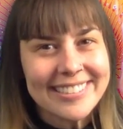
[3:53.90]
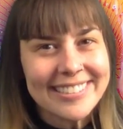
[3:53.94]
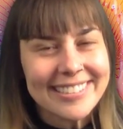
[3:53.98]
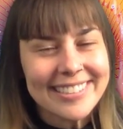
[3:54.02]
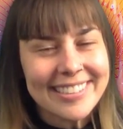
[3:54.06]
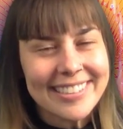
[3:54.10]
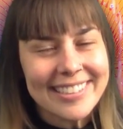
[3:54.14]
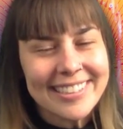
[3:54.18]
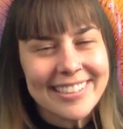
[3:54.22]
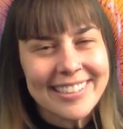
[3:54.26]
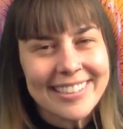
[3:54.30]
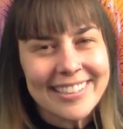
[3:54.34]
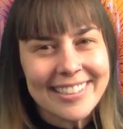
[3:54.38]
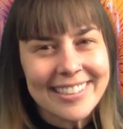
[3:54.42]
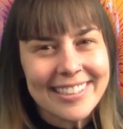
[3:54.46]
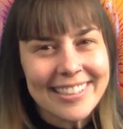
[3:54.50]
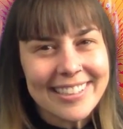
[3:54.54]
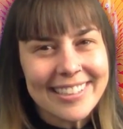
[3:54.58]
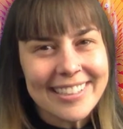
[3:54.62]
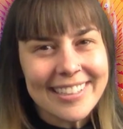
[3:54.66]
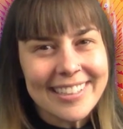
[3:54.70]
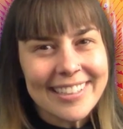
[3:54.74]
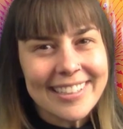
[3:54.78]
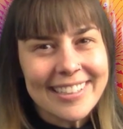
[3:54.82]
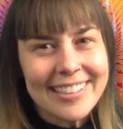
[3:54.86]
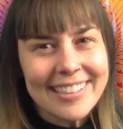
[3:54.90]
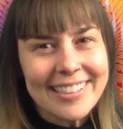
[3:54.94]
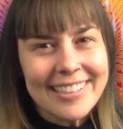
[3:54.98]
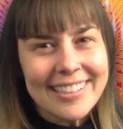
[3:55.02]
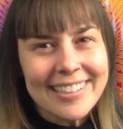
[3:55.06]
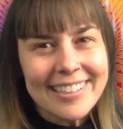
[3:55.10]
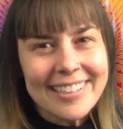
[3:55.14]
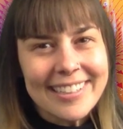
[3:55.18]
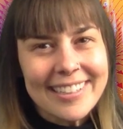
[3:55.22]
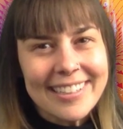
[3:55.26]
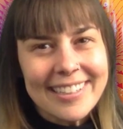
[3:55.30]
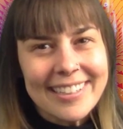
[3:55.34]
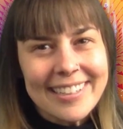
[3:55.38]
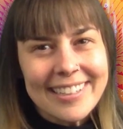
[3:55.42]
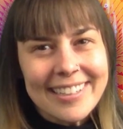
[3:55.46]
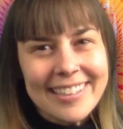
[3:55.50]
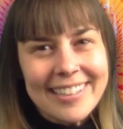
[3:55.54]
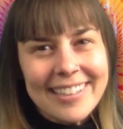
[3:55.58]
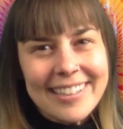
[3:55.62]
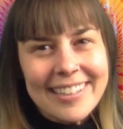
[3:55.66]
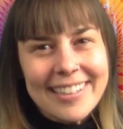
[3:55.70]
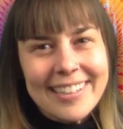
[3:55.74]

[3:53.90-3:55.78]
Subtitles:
No one is speaking in this clip.